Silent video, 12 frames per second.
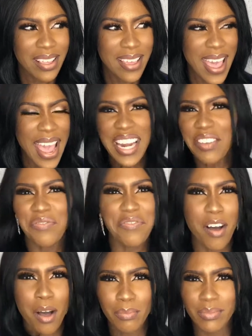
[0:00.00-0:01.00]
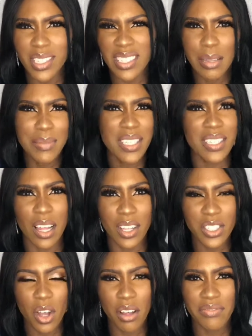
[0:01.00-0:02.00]
any form, some sort
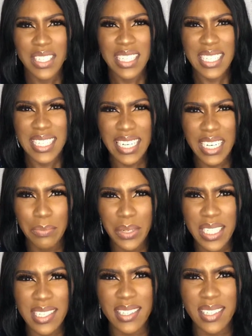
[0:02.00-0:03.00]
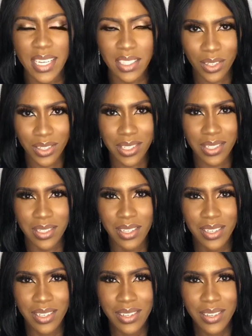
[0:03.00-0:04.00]
of celebrity status.
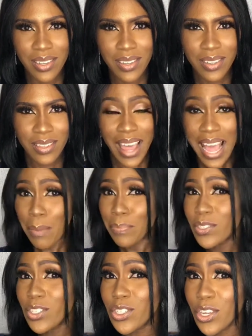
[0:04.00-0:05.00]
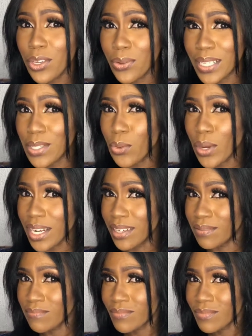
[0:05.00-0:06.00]
That happens to you as queen.
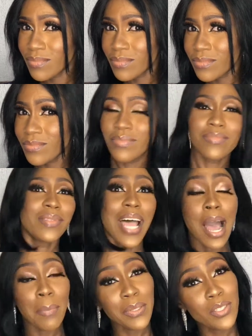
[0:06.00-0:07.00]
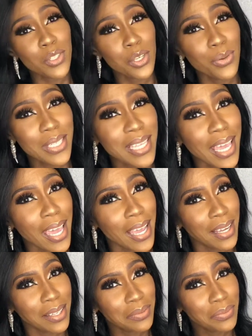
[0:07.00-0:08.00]
That happens to you as
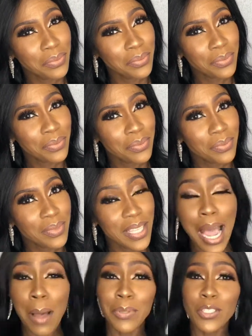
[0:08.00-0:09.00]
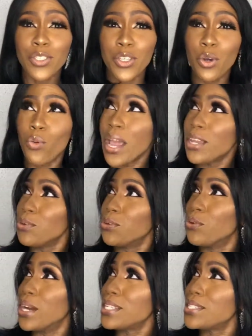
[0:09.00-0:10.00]
king. That happens to you when you
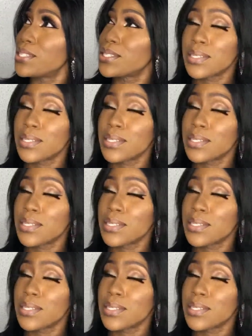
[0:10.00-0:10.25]
grace